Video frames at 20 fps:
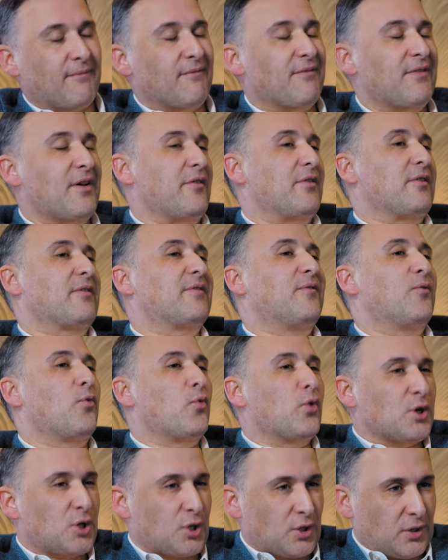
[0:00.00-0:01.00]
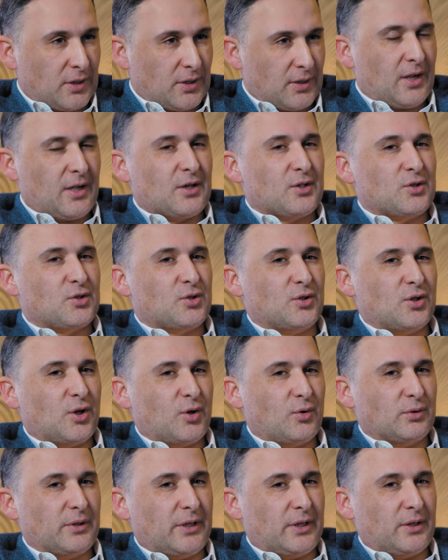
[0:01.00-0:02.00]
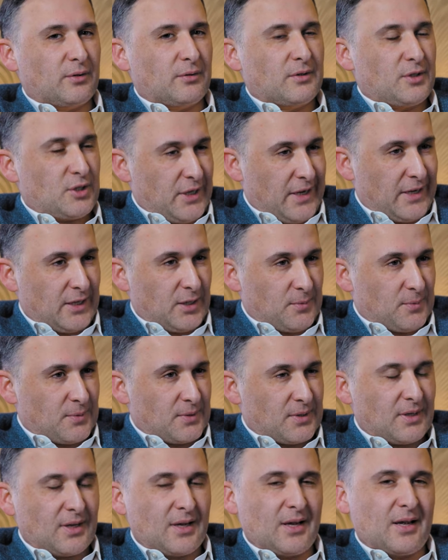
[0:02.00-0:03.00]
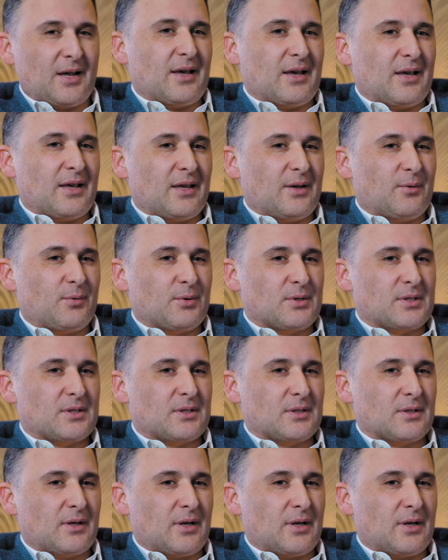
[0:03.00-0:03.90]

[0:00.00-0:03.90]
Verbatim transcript: very fortunate to know Leo Jacobs. He was